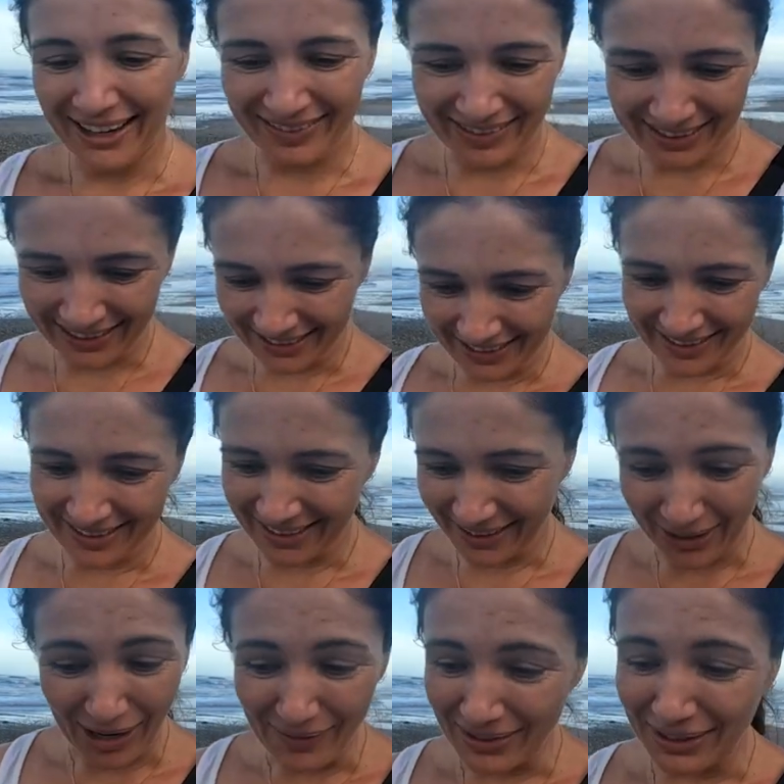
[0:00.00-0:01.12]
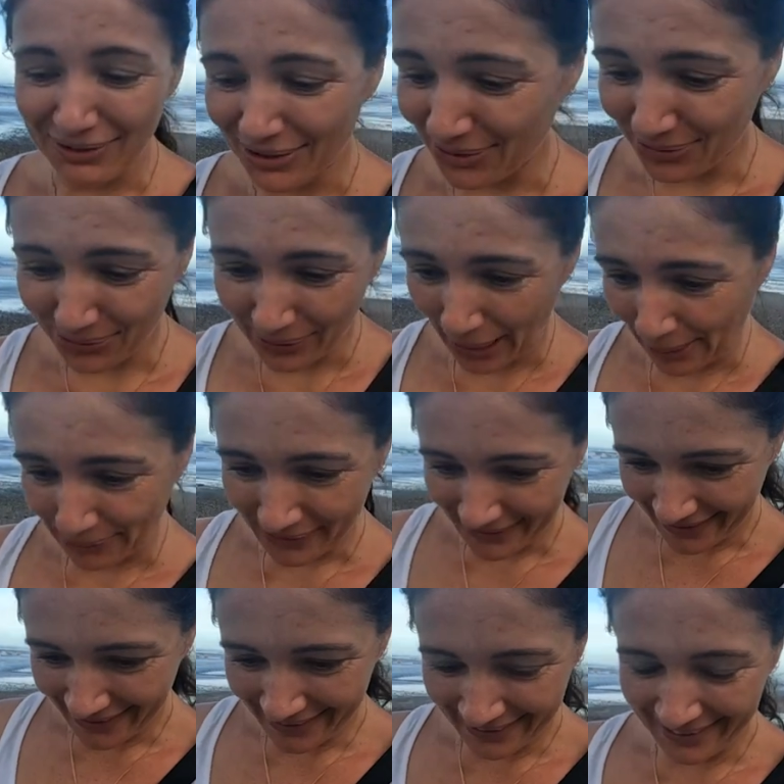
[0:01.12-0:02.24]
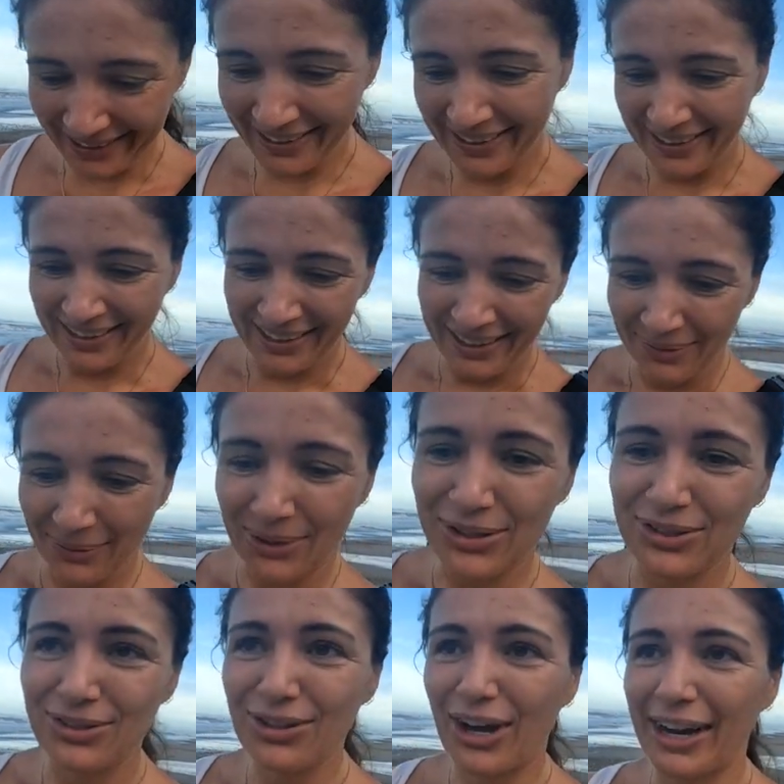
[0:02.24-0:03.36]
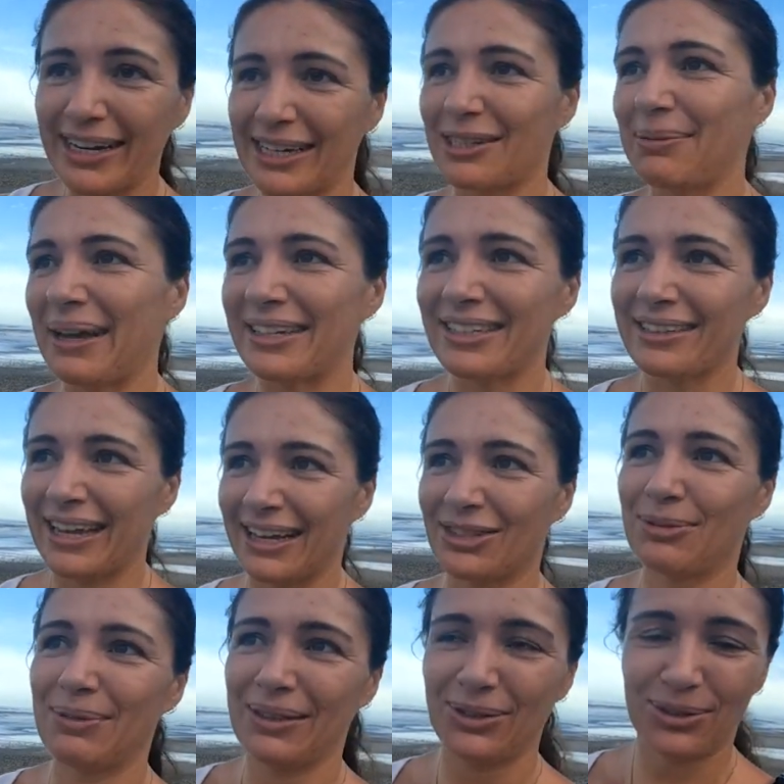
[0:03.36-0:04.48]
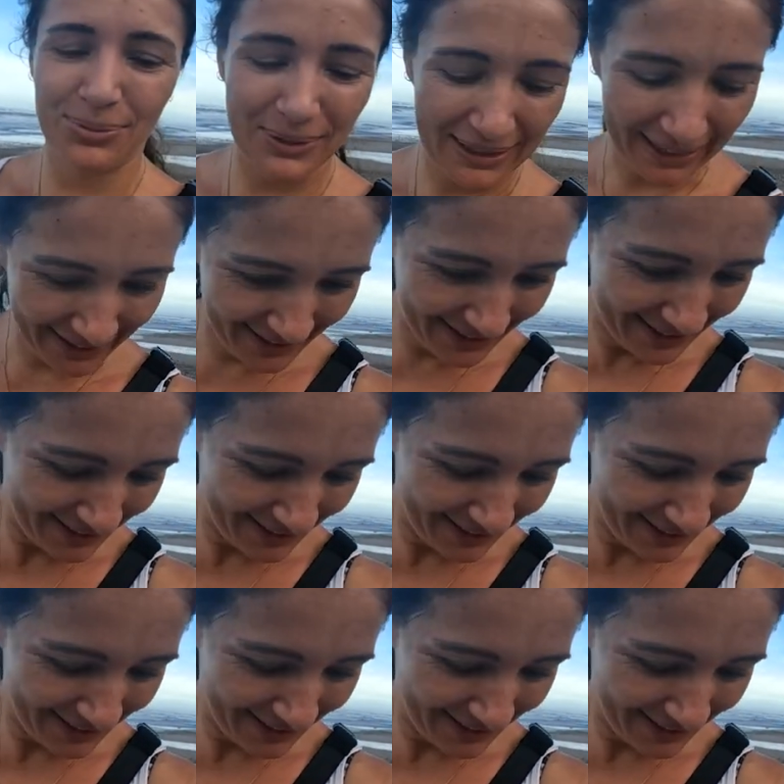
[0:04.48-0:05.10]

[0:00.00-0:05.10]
Oh my goodness, I can't believe this has all happened. Was not expecting that to be this weekend.